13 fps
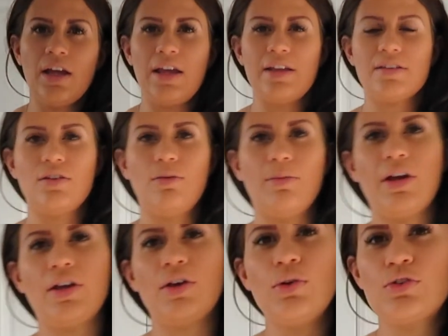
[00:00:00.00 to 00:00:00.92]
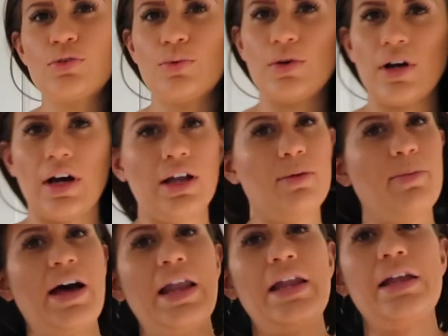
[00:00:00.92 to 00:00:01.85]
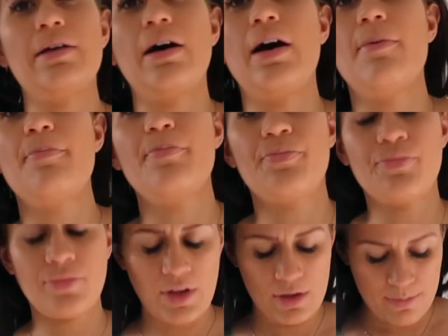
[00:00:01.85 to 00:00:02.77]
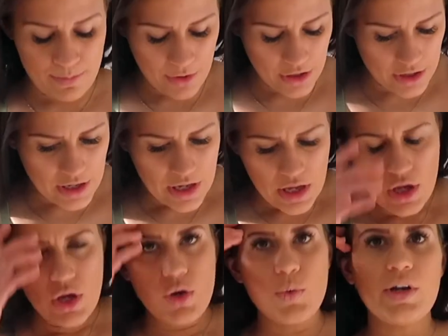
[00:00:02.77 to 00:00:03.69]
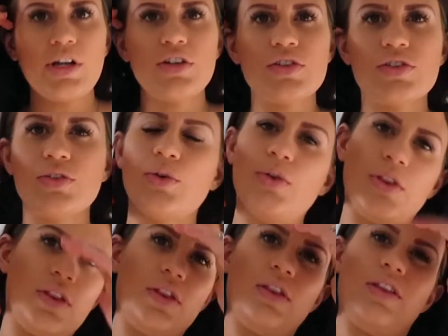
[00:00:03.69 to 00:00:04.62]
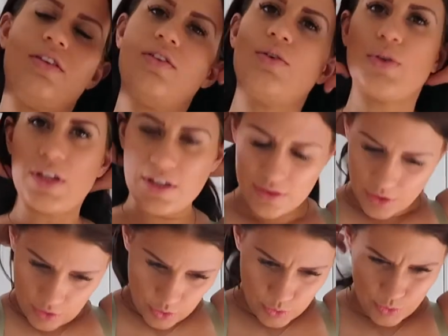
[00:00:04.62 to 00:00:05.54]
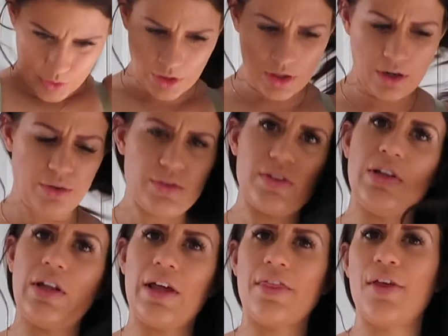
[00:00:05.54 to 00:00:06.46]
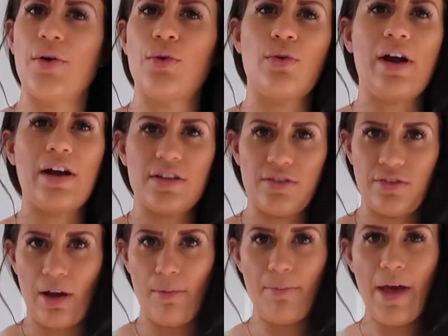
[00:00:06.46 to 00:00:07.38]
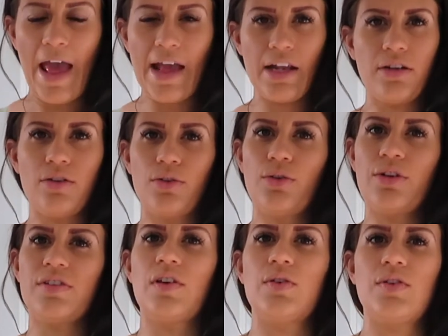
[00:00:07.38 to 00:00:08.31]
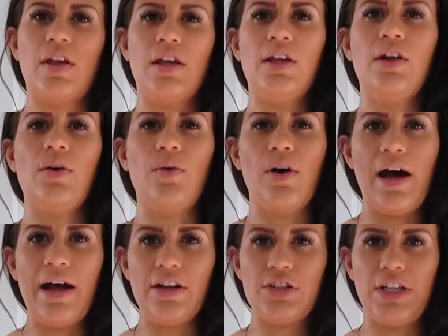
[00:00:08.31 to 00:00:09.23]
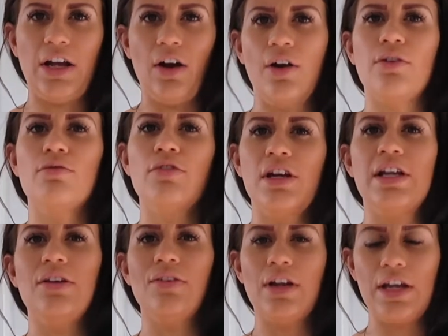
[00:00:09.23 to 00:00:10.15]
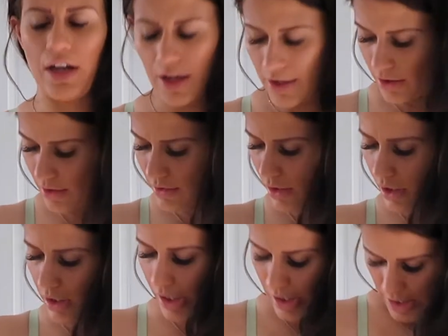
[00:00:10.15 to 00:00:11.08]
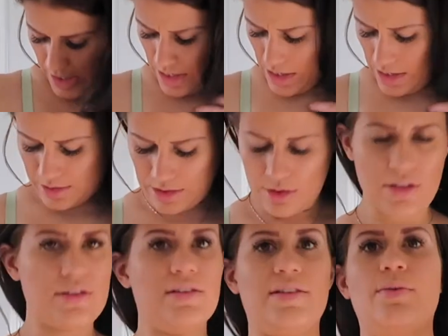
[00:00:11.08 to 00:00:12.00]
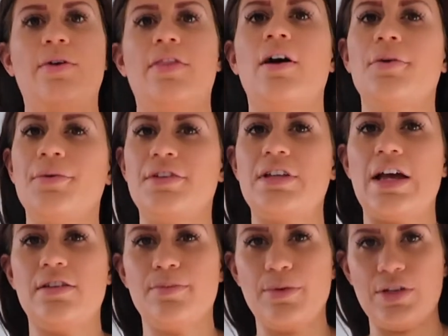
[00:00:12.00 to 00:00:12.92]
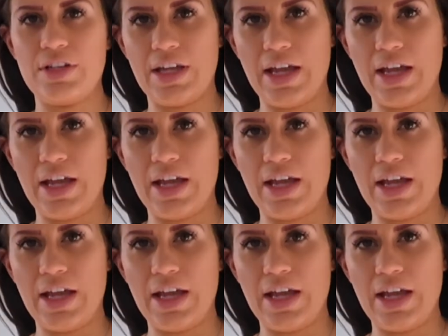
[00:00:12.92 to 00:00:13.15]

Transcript: It's not my usual colour palette, but when I just saw this on all the girls in like the Oner Active campaign and on Krissy, I was like, you know what, actually I really, really like this colour. So this is the one that I was desperate to